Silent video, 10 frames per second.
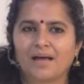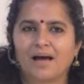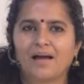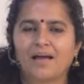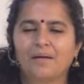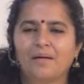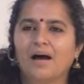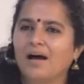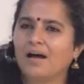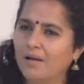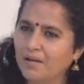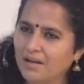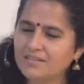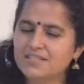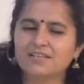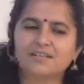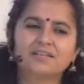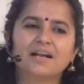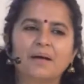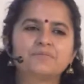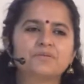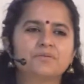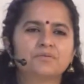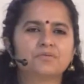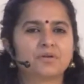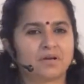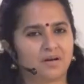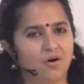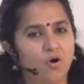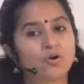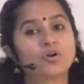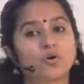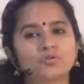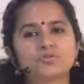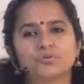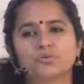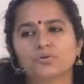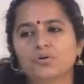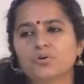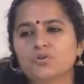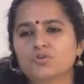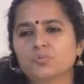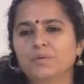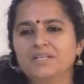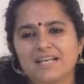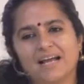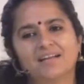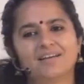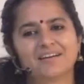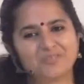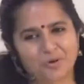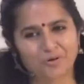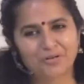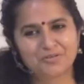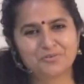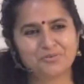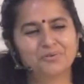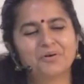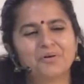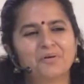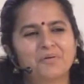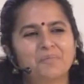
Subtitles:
I consider it an absolute honor also to be standing here and talking to you,